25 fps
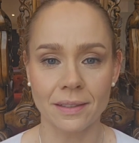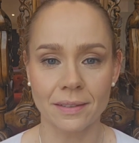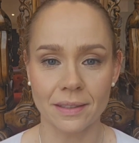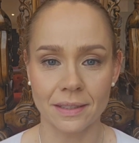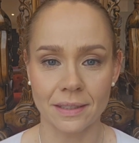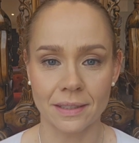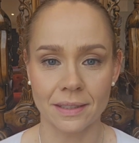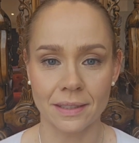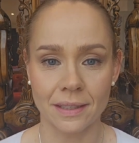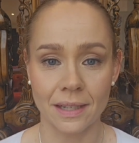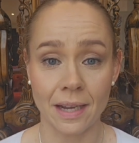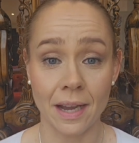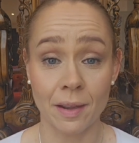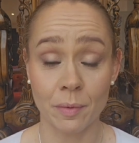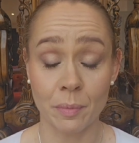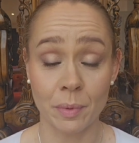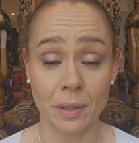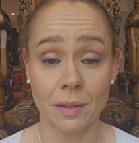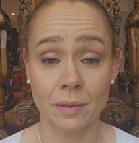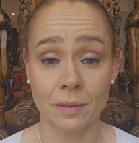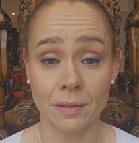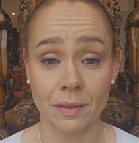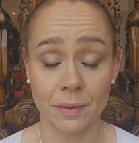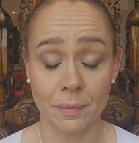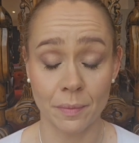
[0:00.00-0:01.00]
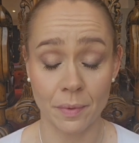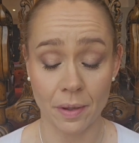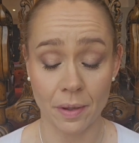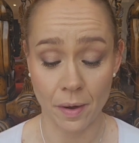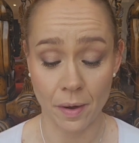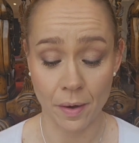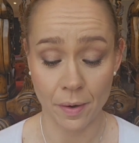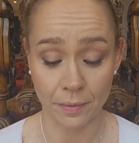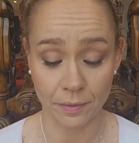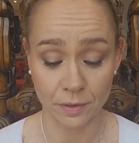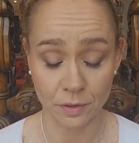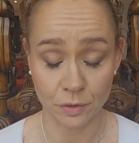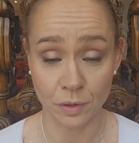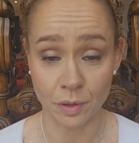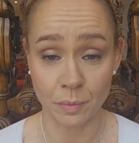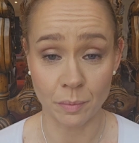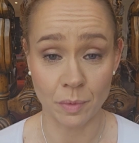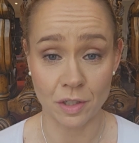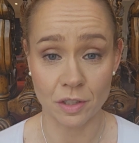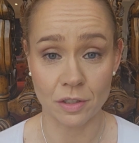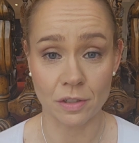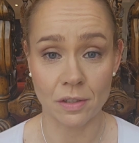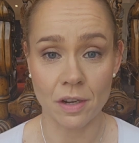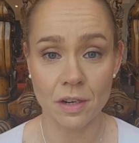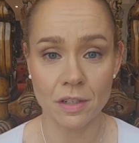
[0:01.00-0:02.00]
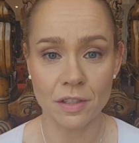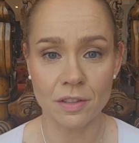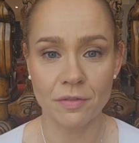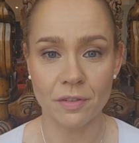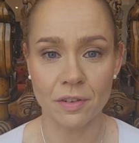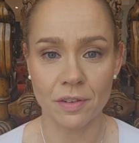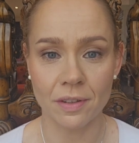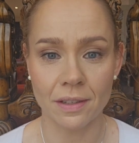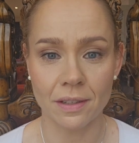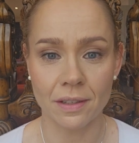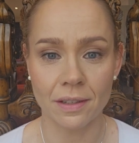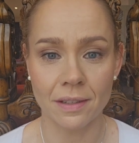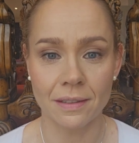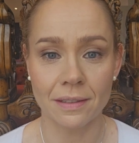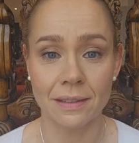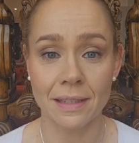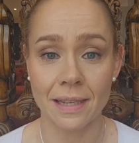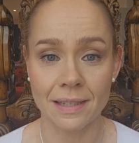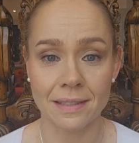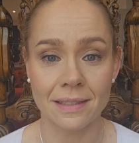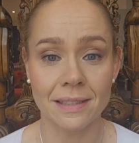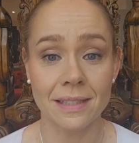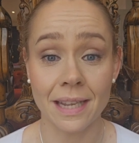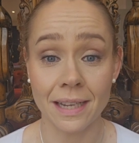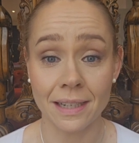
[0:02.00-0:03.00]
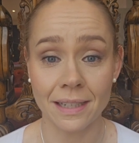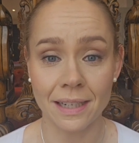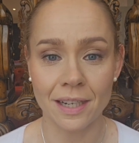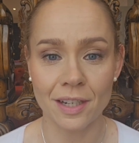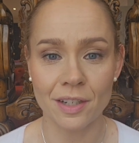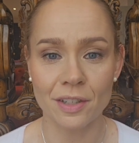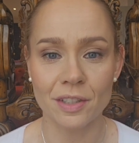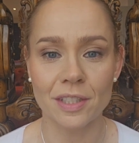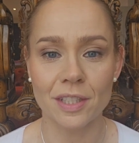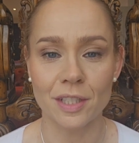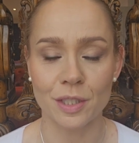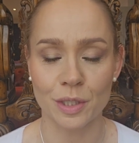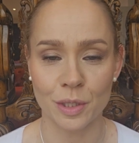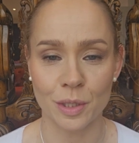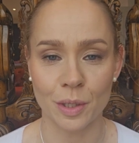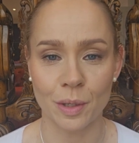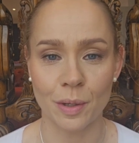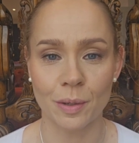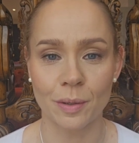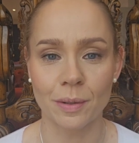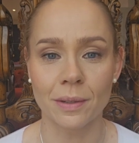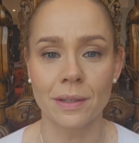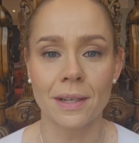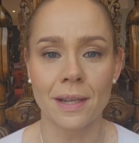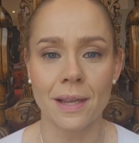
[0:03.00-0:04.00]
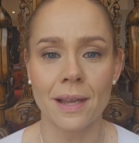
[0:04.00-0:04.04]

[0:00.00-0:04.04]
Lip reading: I've been doing martial arts for the last 10 years, so